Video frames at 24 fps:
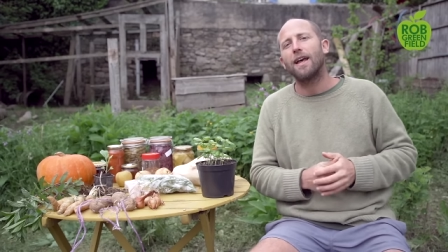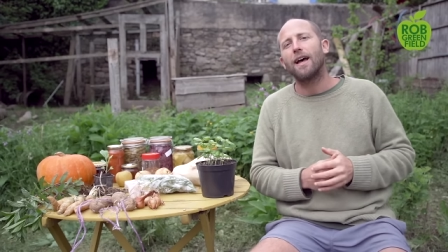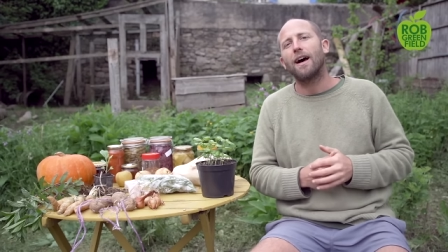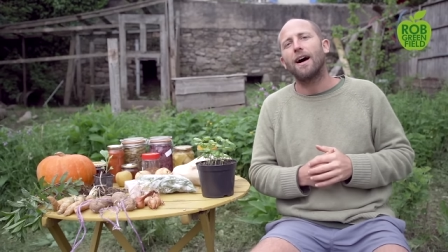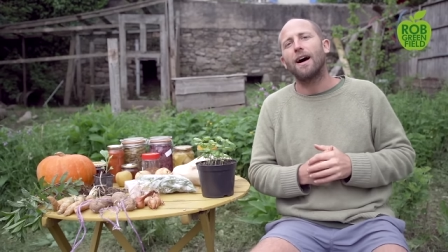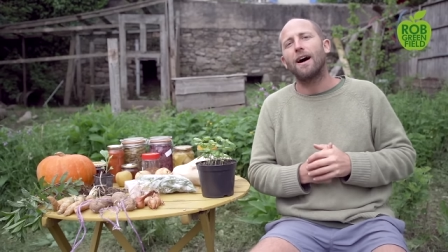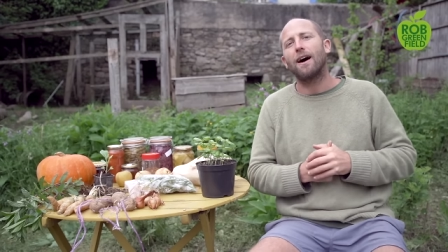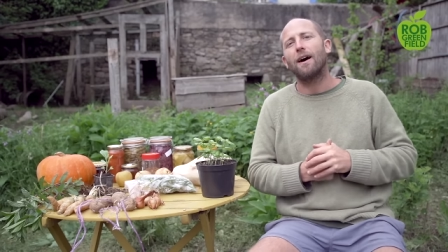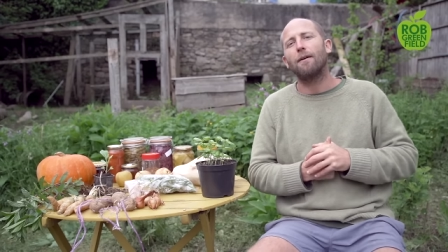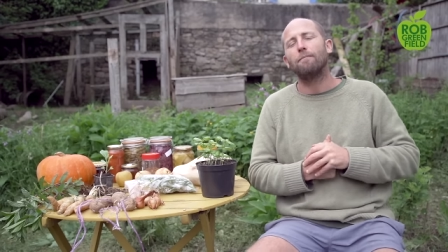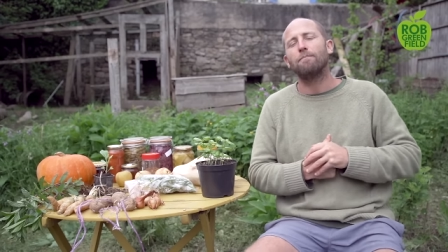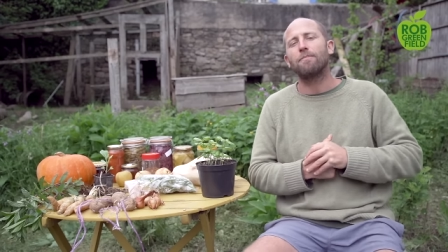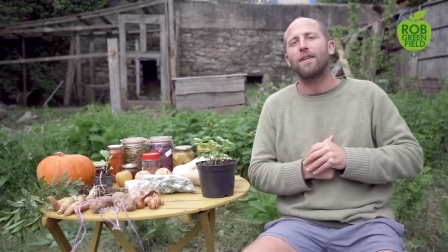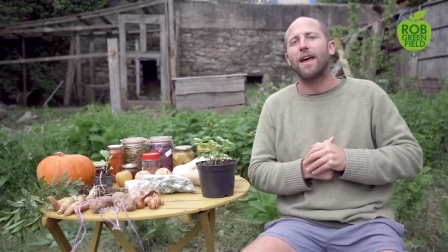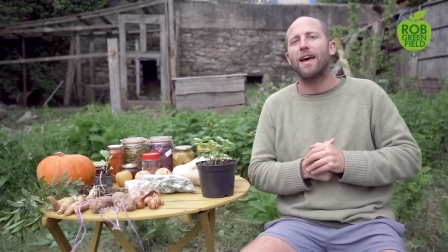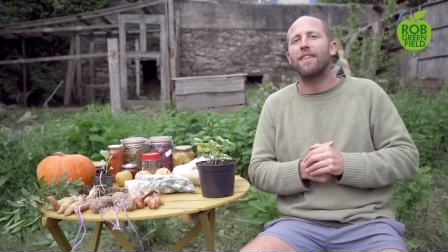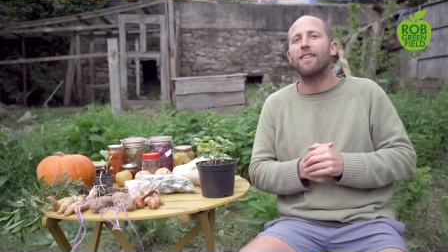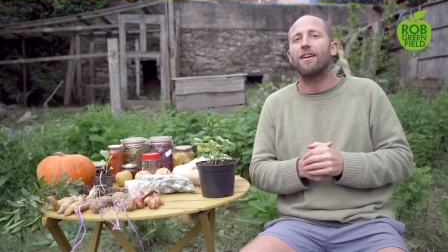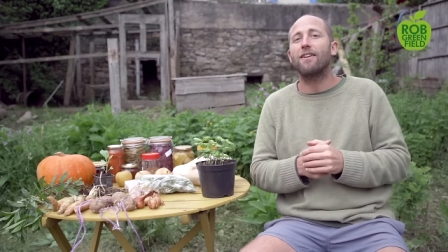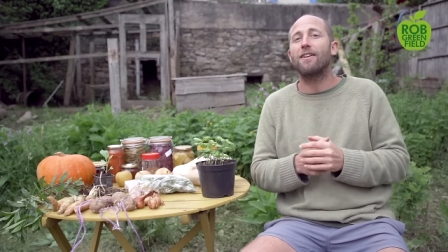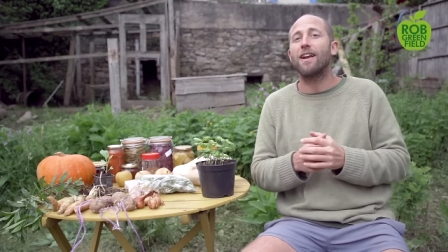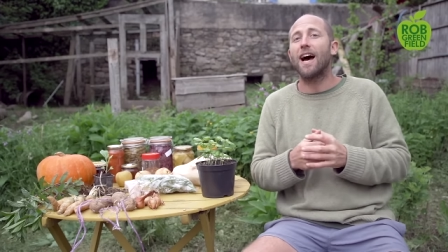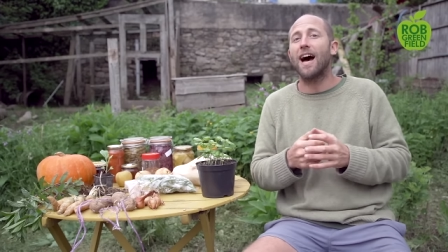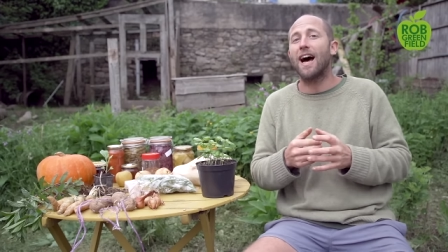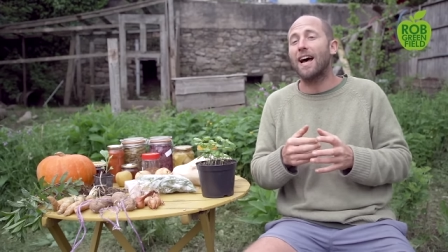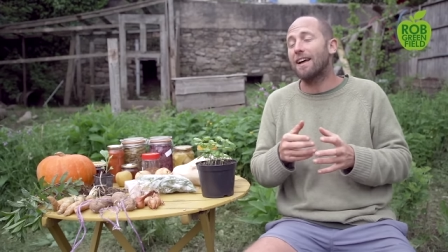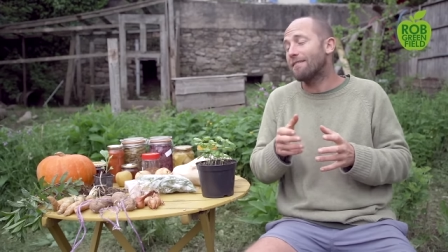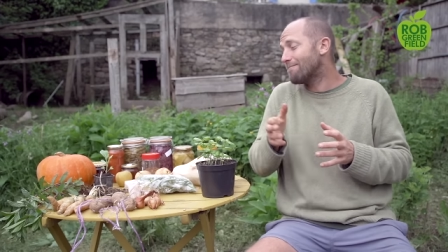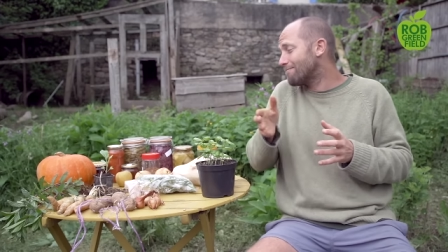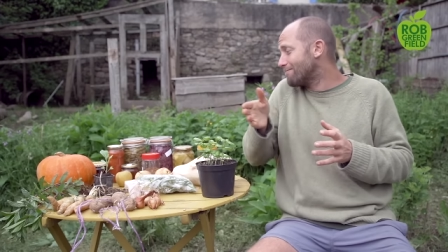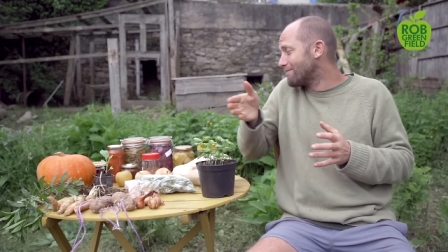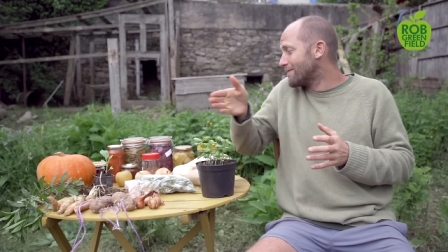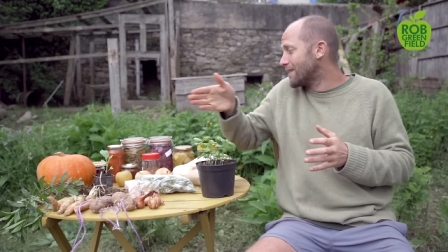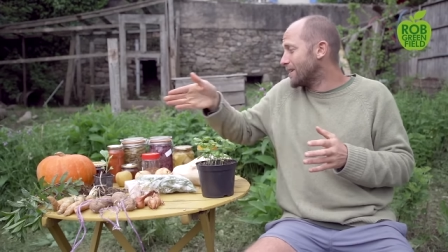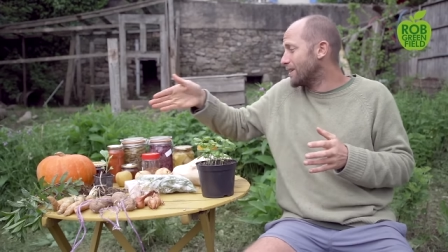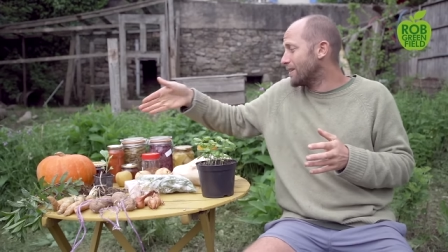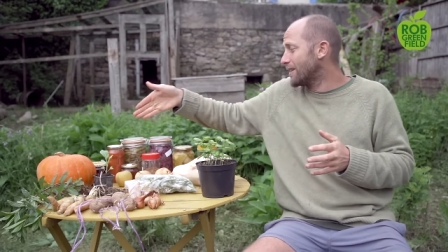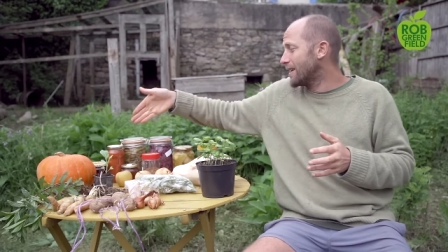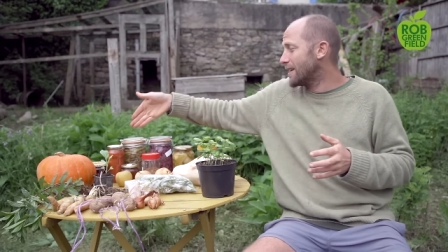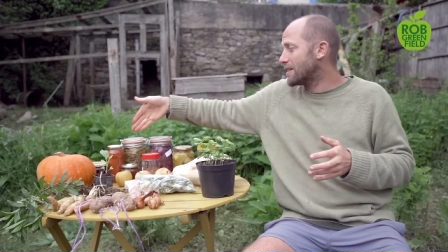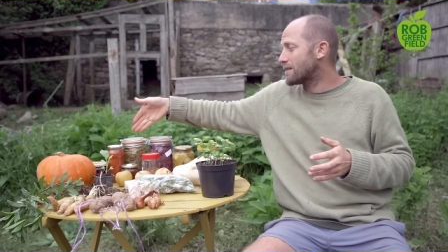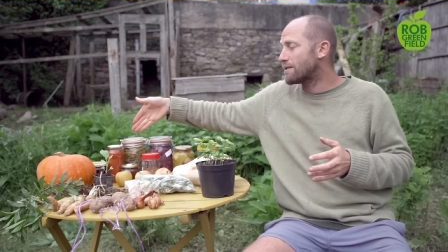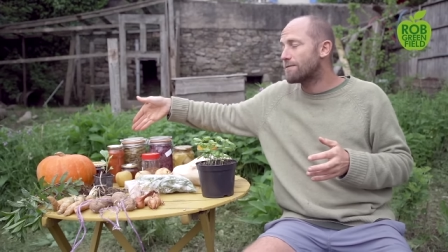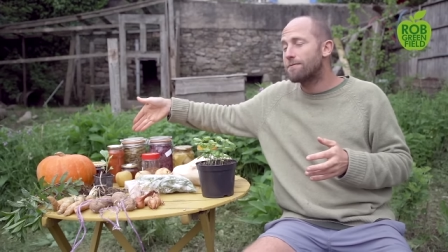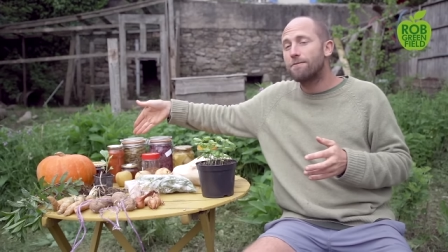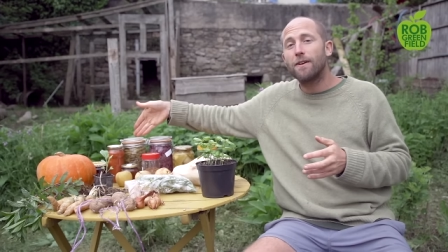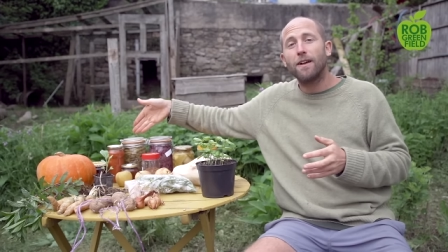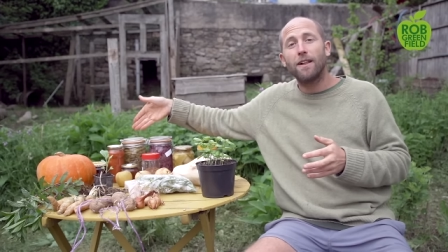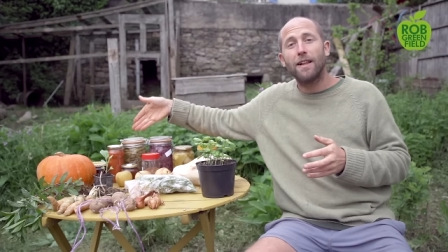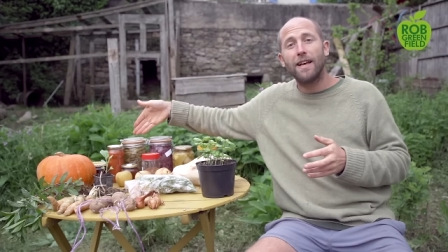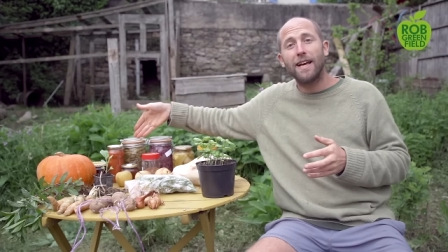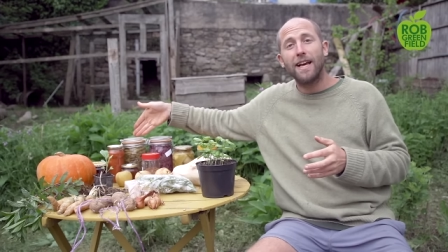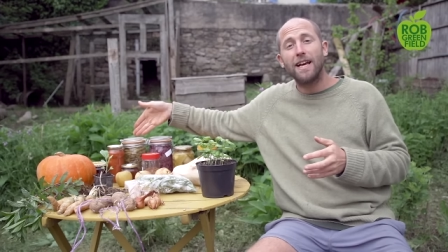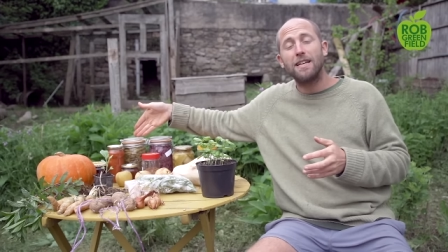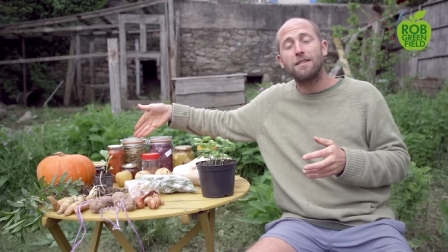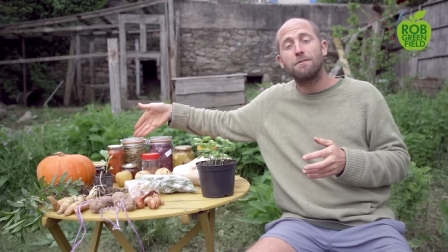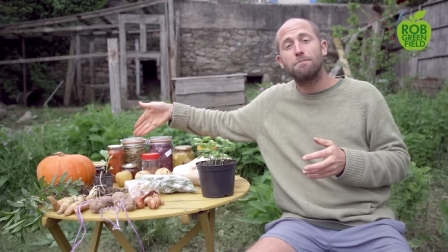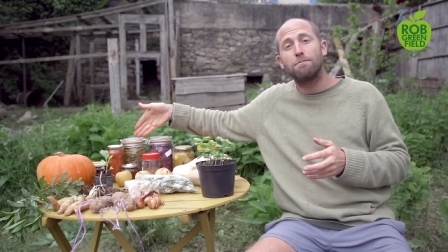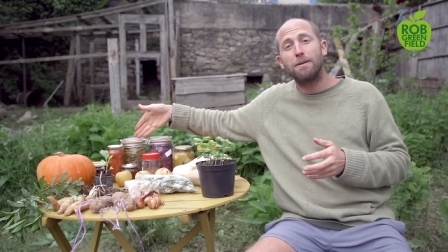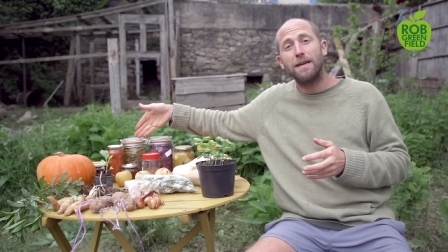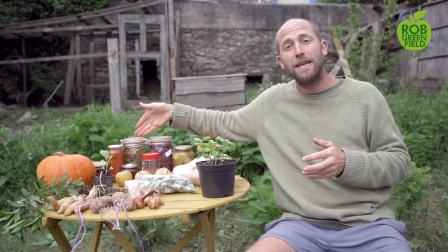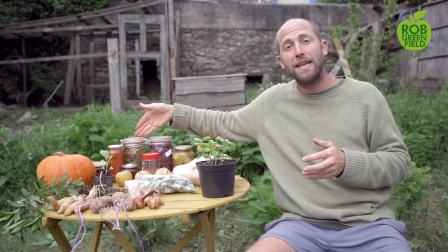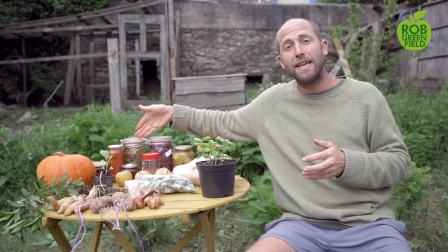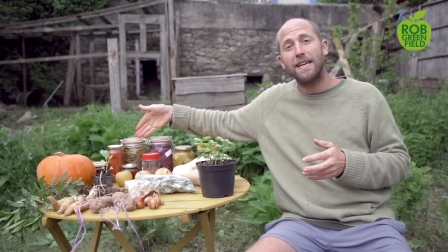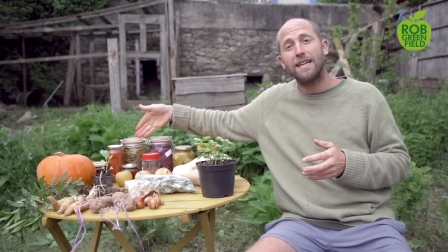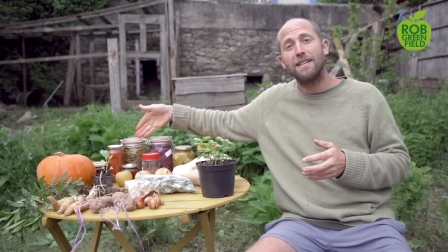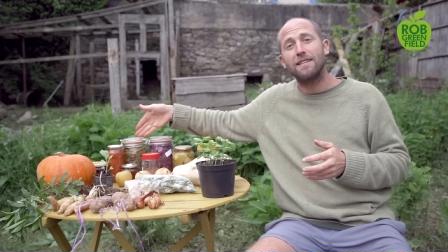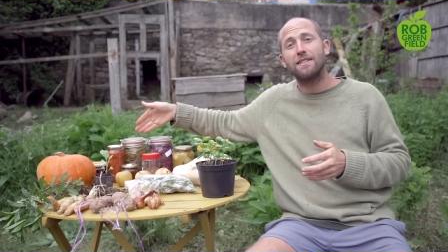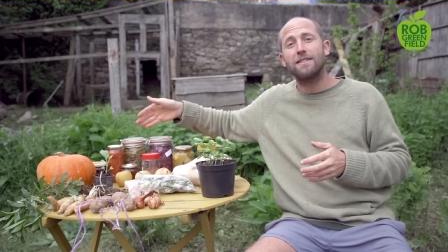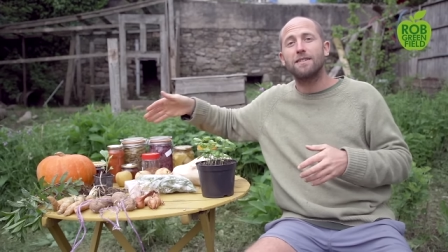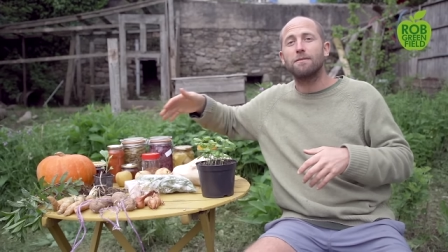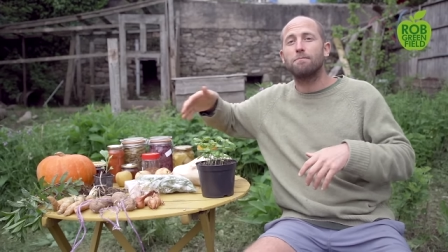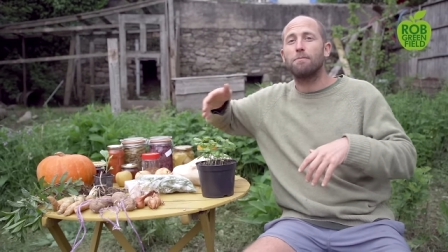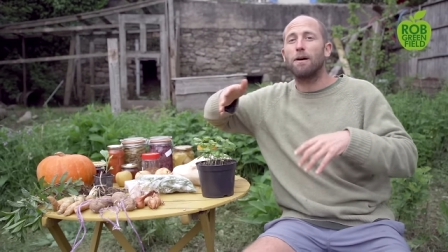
um, and they're not nearly as filling as beans,